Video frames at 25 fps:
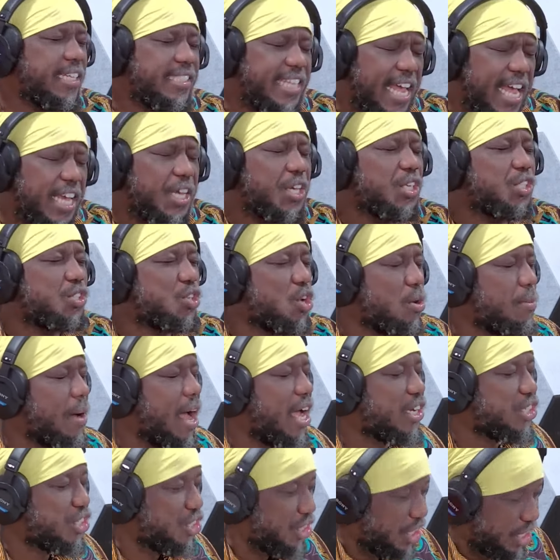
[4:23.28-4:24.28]
thank you so
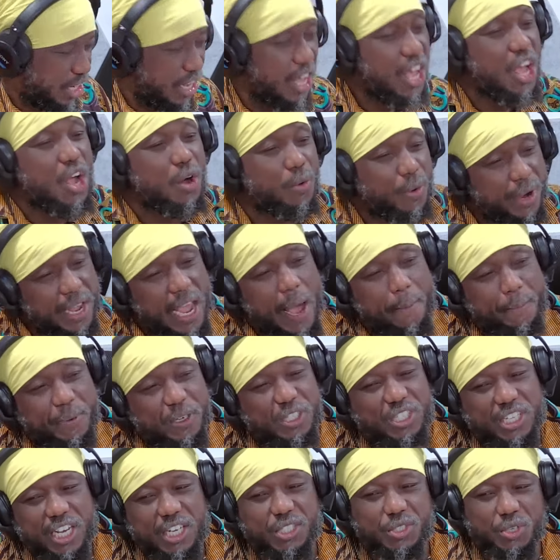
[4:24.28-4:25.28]
much. We
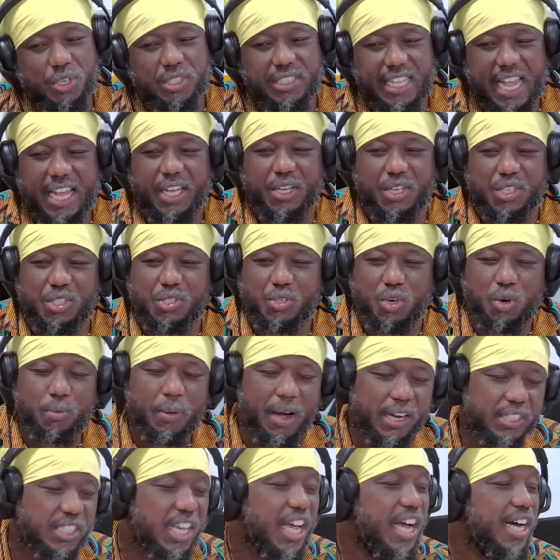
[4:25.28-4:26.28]
appreciate you. Thank you so
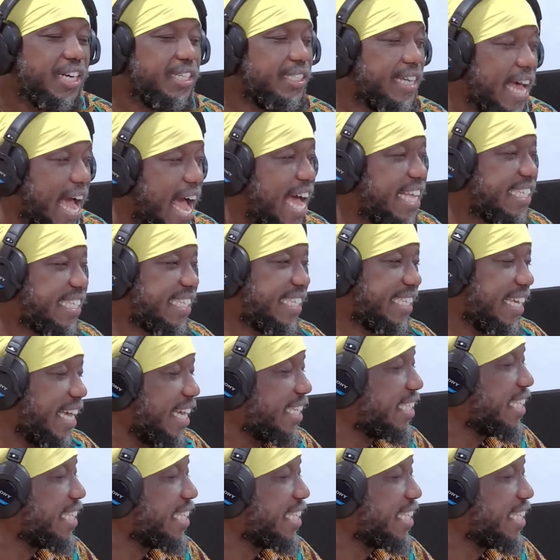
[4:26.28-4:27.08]
much. This is